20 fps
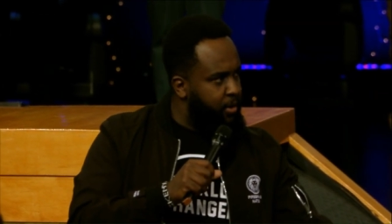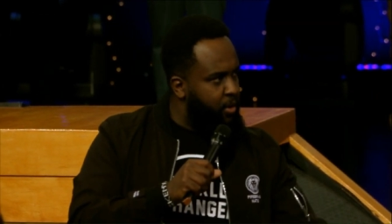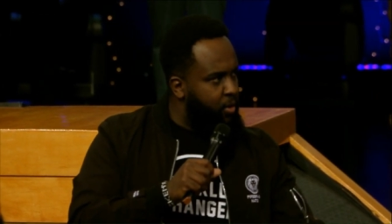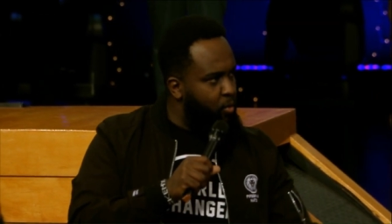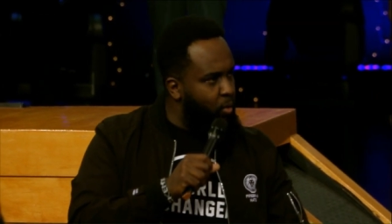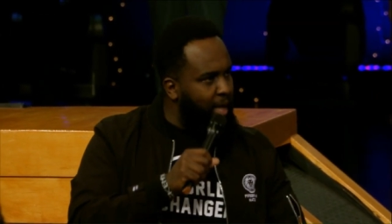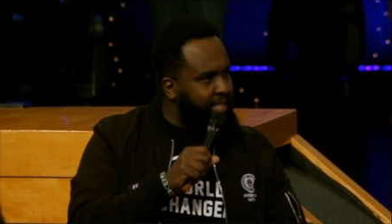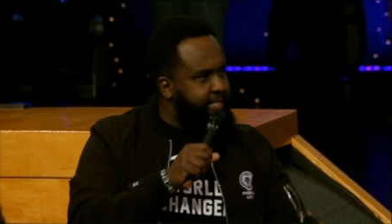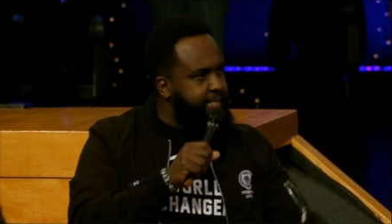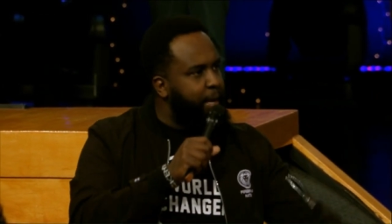
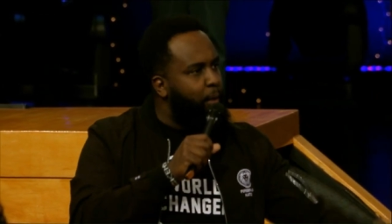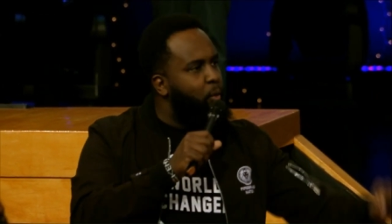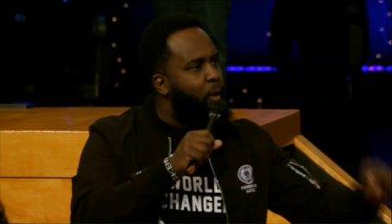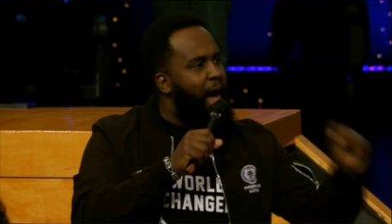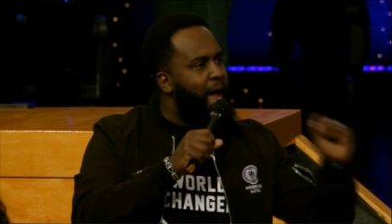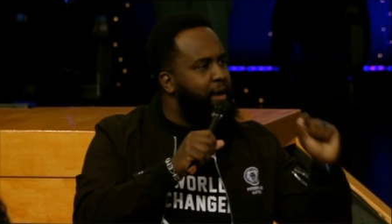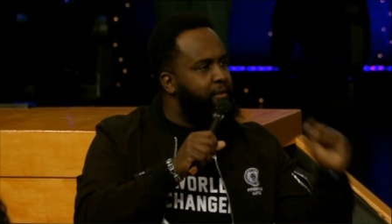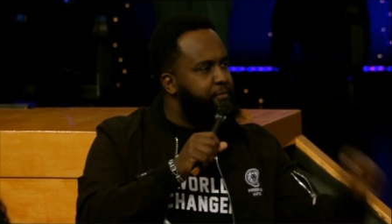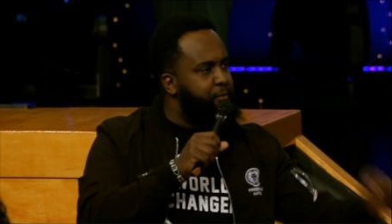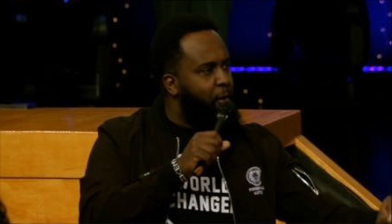What's the
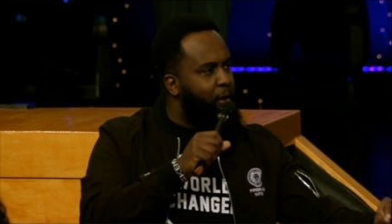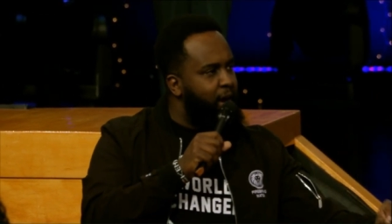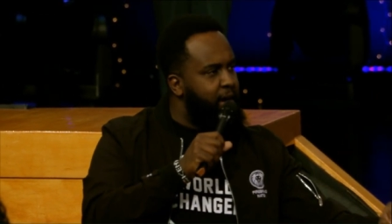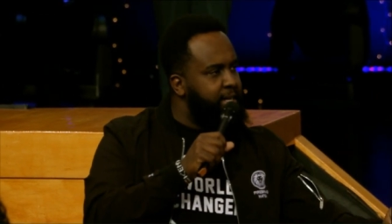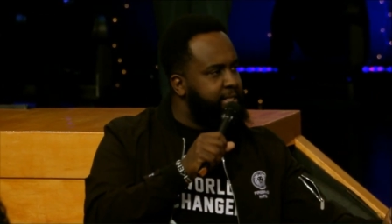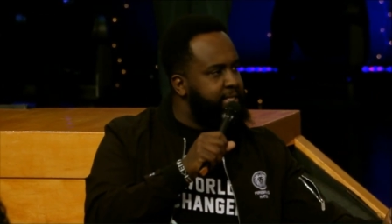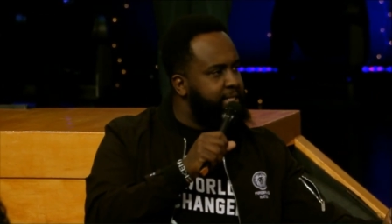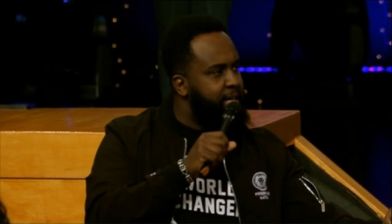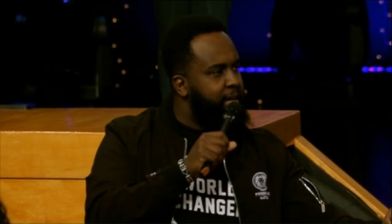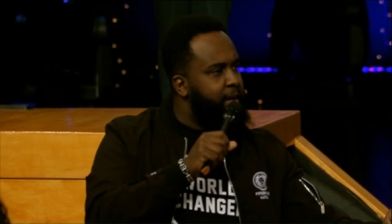one
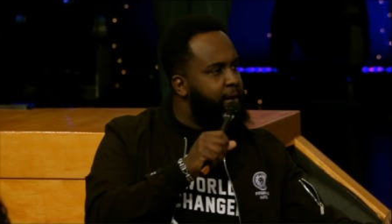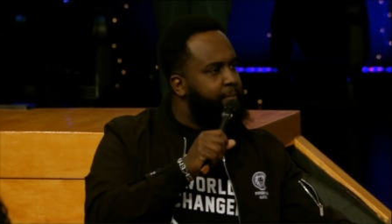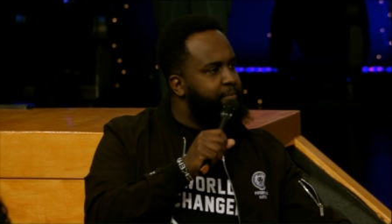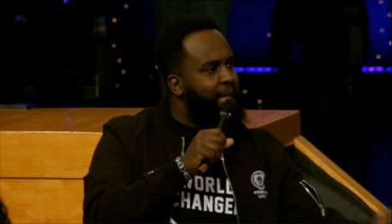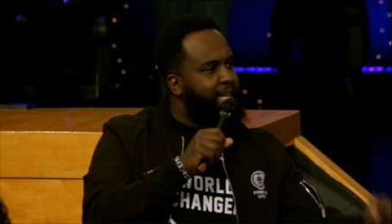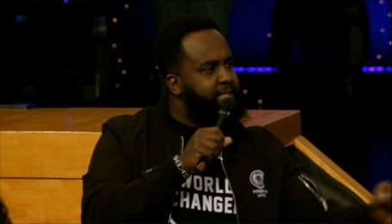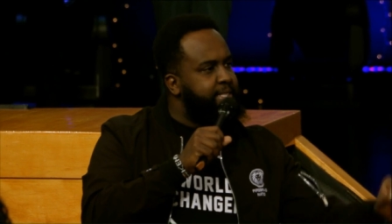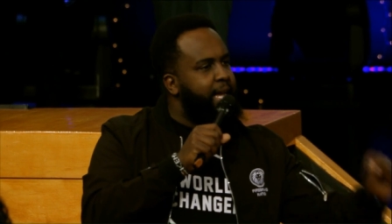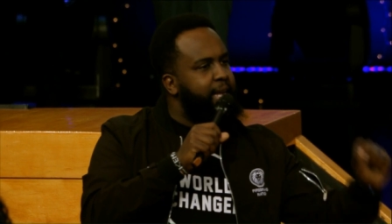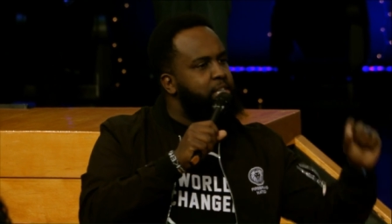voice
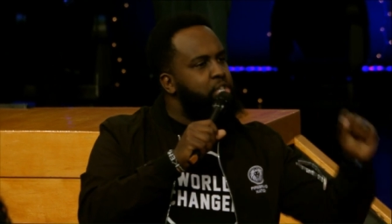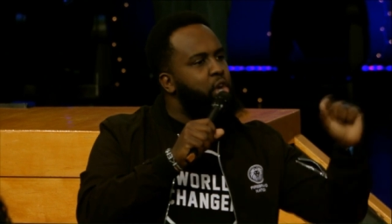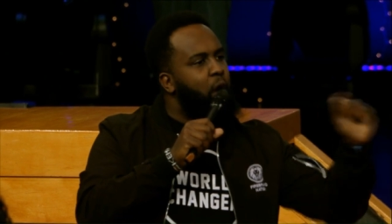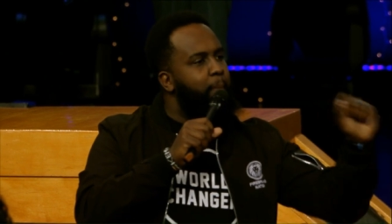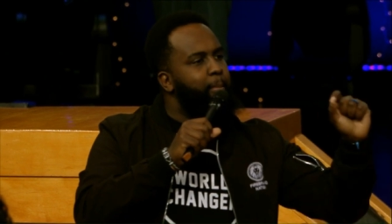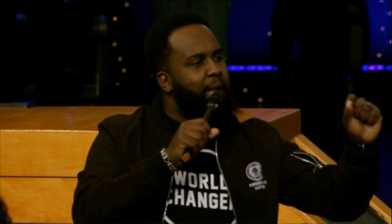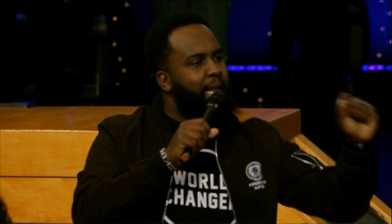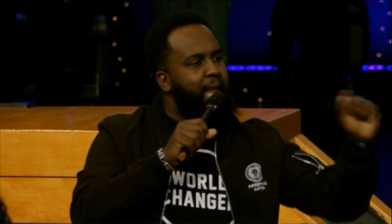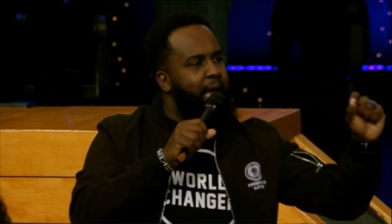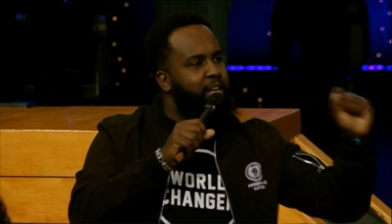that's a
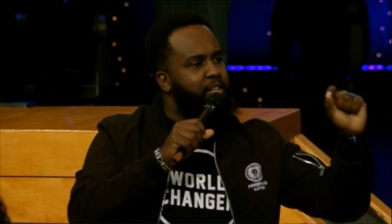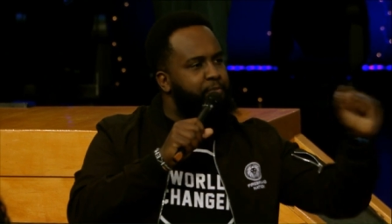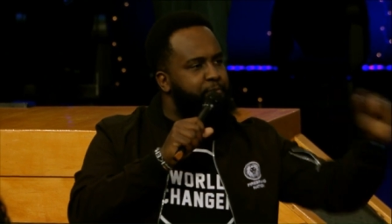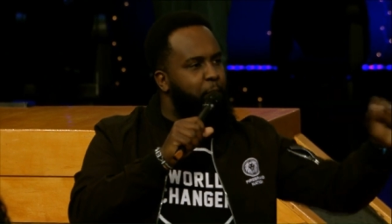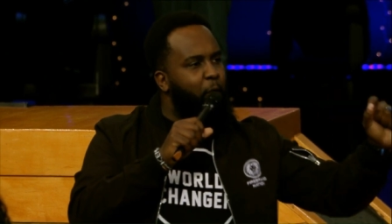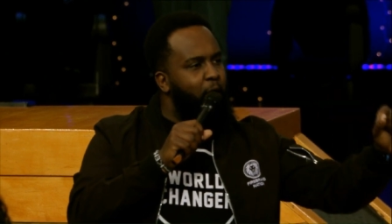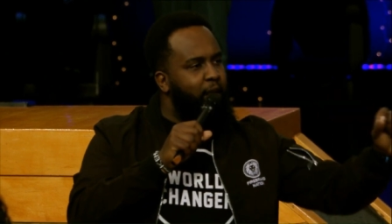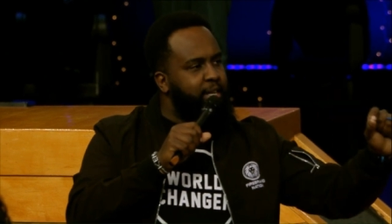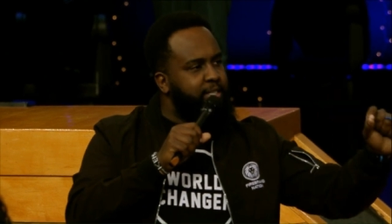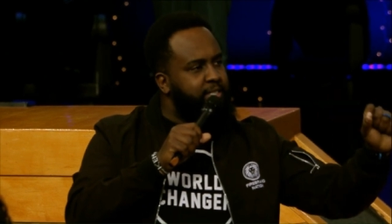dominant
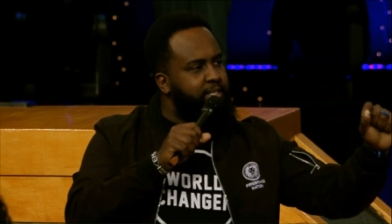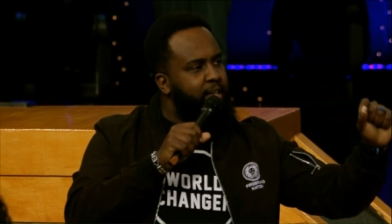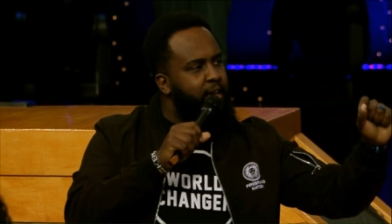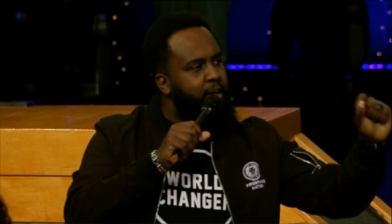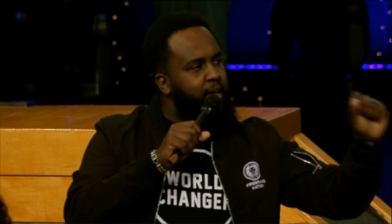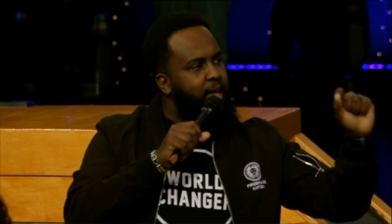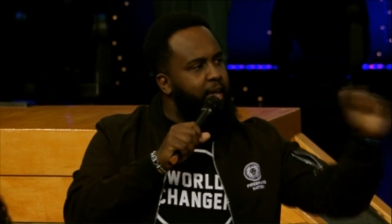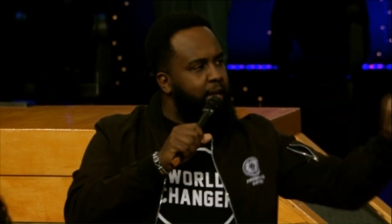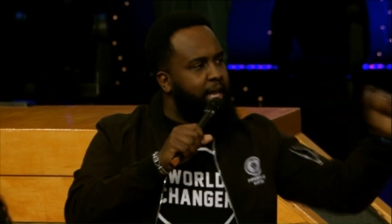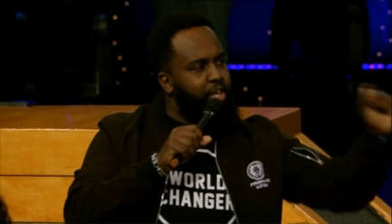voice
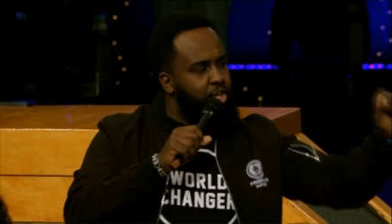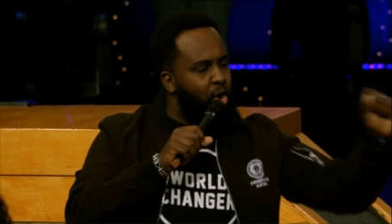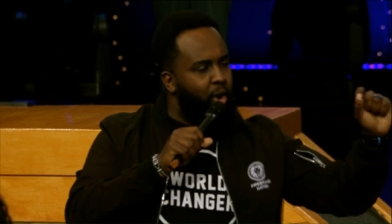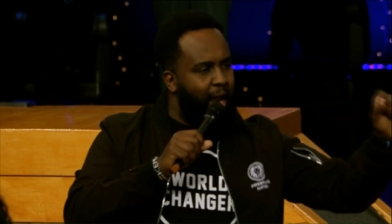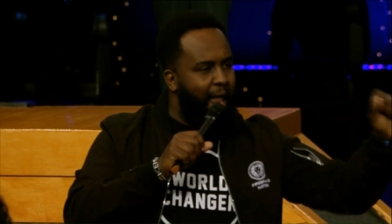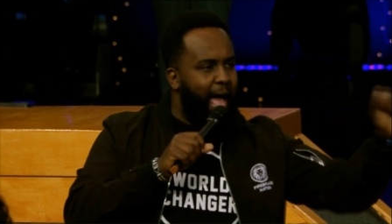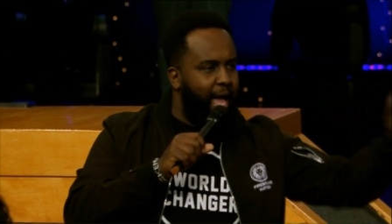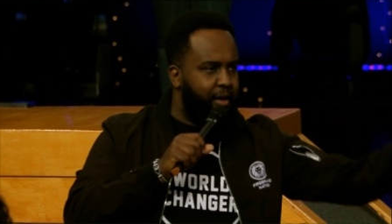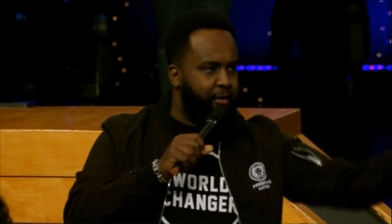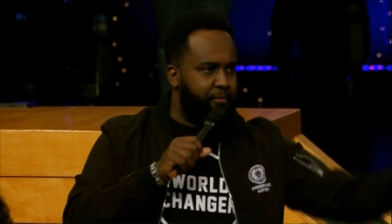in your
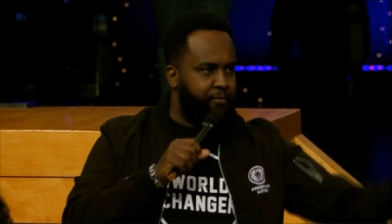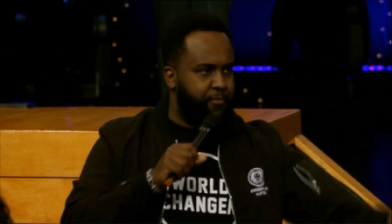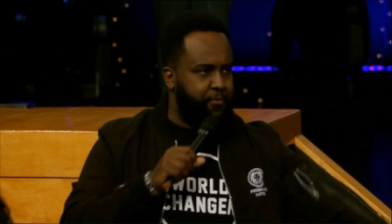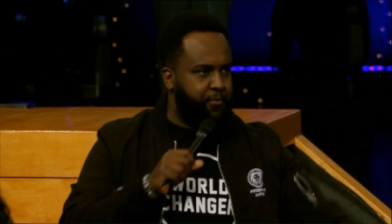life?